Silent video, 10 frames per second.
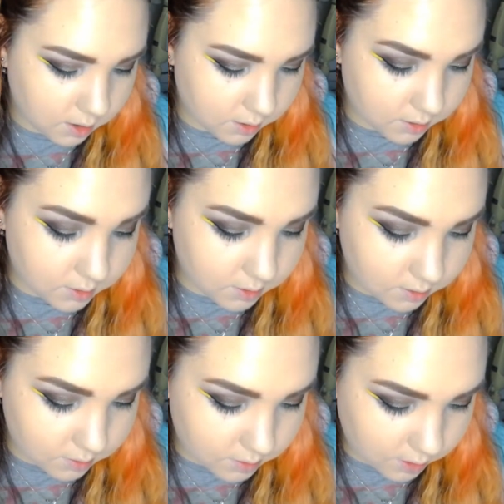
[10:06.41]
This
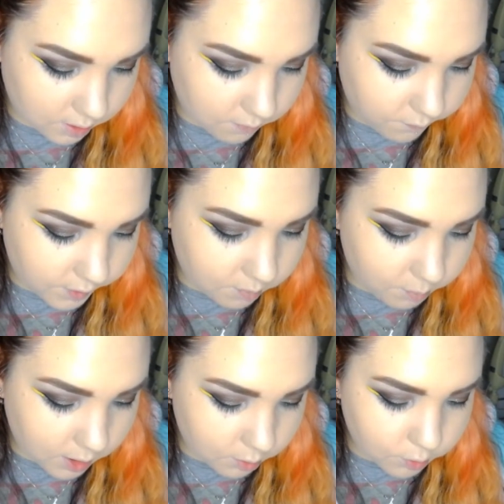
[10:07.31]
is the Fit
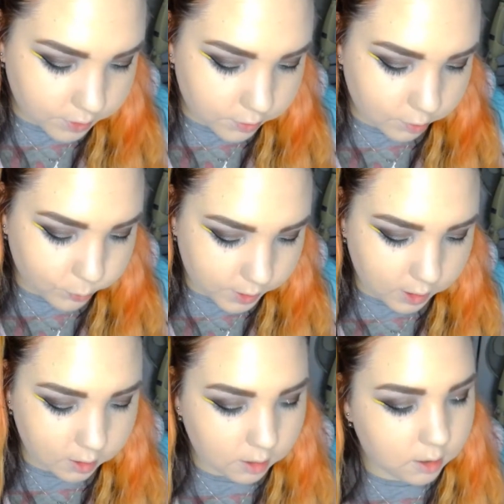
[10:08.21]
Me
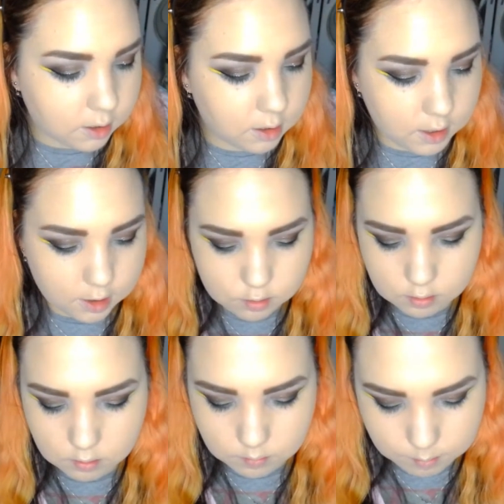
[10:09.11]
220 in
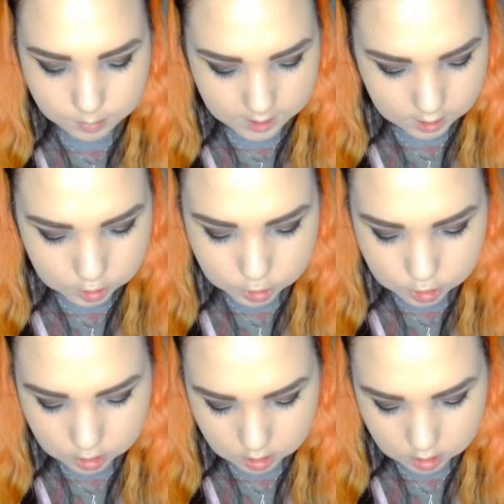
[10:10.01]
natural beige.